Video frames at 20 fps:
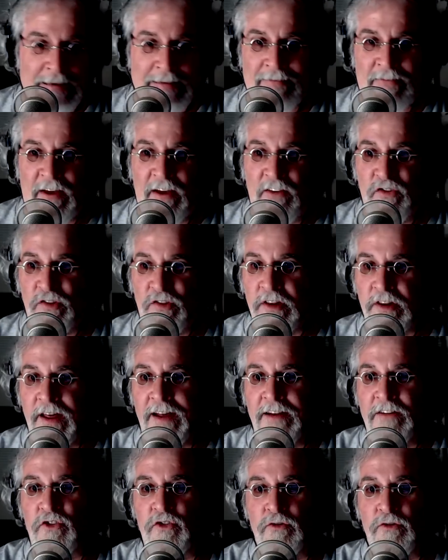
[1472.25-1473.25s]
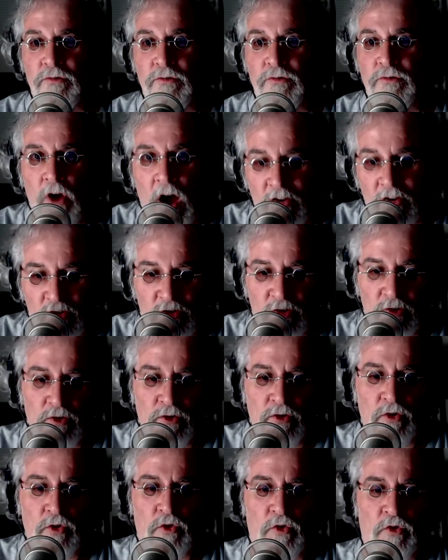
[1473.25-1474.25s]
this led to
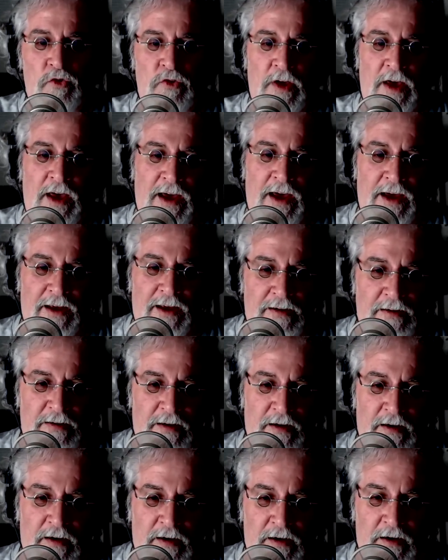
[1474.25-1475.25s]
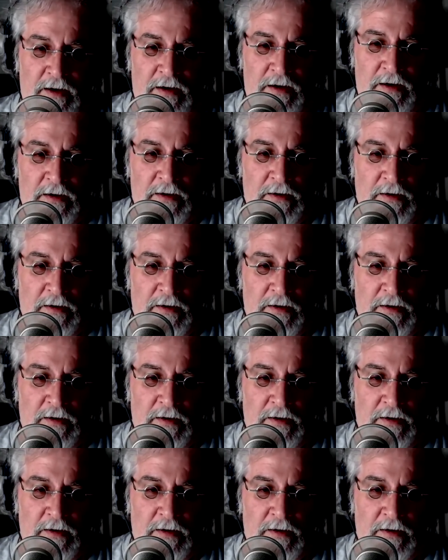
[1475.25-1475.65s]
lawsuits and uh, uh,